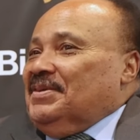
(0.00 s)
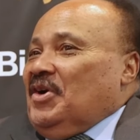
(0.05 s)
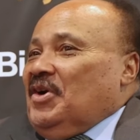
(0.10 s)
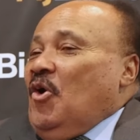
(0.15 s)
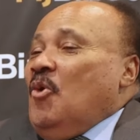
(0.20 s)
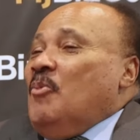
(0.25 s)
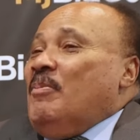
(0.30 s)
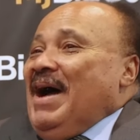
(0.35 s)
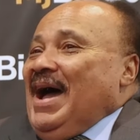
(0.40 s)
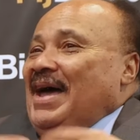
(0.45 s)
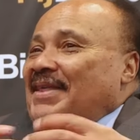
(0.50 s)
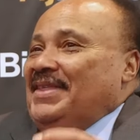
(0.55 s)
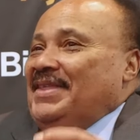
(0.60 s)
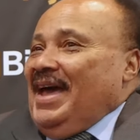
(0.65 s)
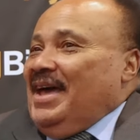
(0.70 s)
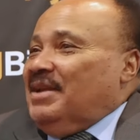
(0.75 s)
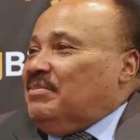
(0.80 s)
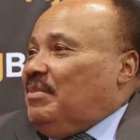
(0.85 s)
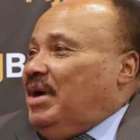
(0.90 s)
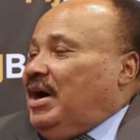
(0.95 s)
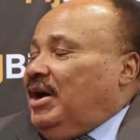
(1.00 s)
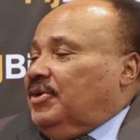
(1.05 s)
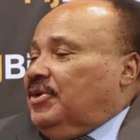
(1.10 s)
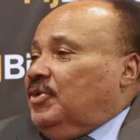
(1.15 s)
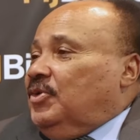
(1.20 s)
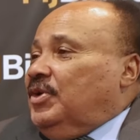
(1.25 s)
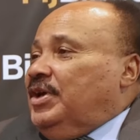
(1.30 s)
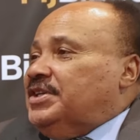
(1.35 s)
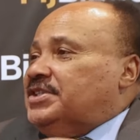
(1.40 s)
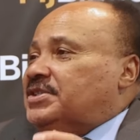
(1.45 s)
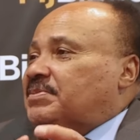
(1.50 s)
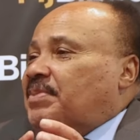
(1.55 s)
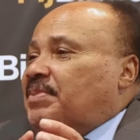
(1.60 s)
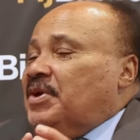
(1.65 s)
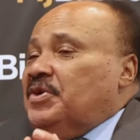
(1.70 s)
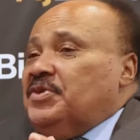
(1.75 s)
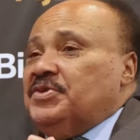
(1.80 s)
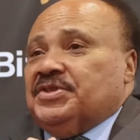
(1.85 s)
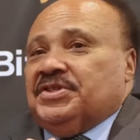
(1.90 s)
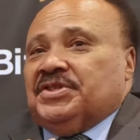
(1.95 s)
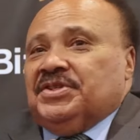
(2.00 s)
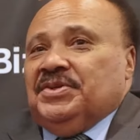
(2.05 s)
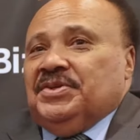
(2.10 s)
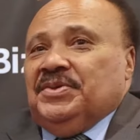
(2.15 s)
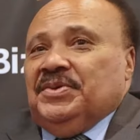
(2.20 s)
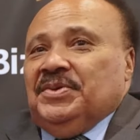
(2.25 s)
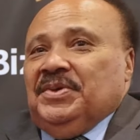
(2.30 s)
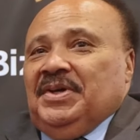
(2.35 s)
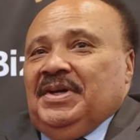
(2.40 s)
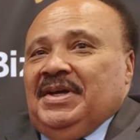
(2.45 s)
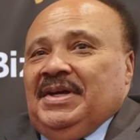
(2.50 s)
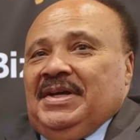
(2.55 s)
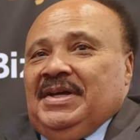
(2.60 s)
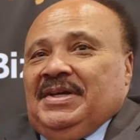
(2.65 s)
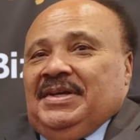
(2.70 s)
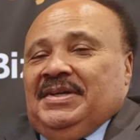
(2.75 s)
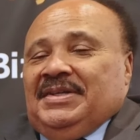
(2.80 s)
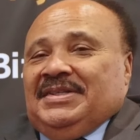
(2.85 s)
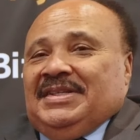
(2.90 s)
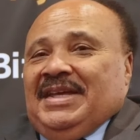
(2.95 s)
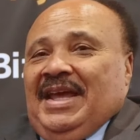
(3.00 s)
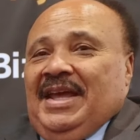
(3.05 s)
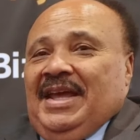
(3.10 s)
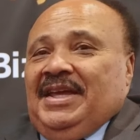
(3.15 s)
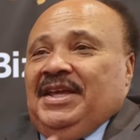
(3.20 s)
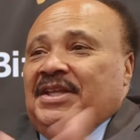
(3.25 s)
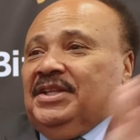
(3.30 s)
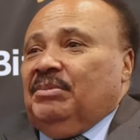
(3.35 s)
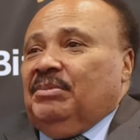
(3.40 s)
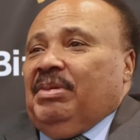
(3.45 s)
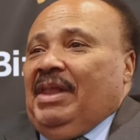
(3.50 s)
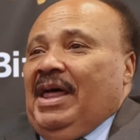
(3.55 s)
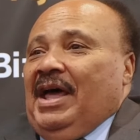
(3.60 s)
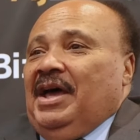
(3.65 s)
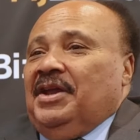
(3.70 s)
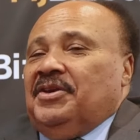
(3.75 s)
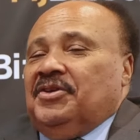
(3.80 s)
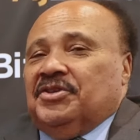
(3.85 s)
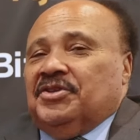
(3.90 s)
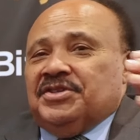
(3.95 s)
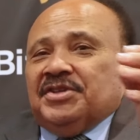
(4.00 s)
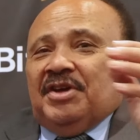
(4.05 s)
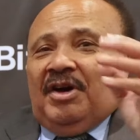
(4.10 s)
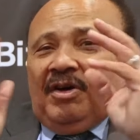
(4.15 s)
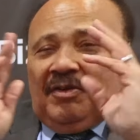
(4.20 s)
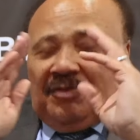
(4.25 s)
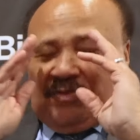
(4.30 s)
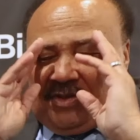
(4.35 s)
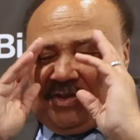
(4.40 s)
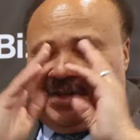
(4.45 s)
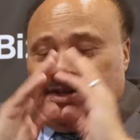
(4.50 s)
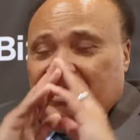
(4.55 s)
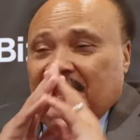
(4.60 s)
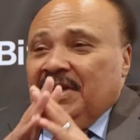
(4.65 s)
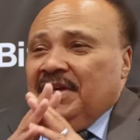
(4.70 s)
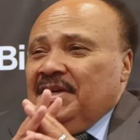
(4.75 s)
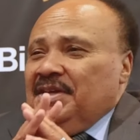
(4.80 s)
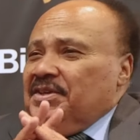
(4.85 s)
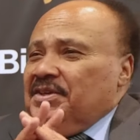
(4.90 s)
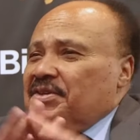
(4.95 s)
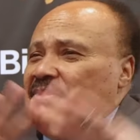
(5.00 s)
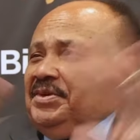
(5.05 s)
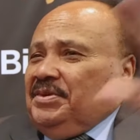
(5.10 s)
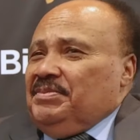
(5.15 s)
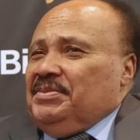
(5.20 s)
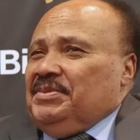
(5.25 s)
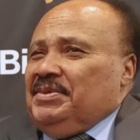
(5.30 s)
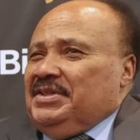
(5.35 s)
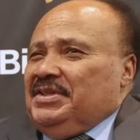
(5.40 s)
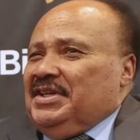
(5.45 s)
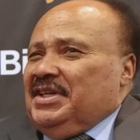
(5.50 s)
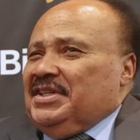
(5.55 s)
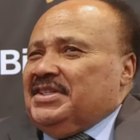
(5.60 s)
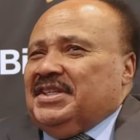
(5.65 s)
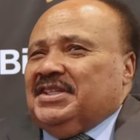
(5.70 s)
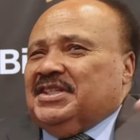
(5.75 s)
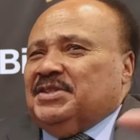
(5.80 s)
go by that model as opposed to taking the blinders off and to just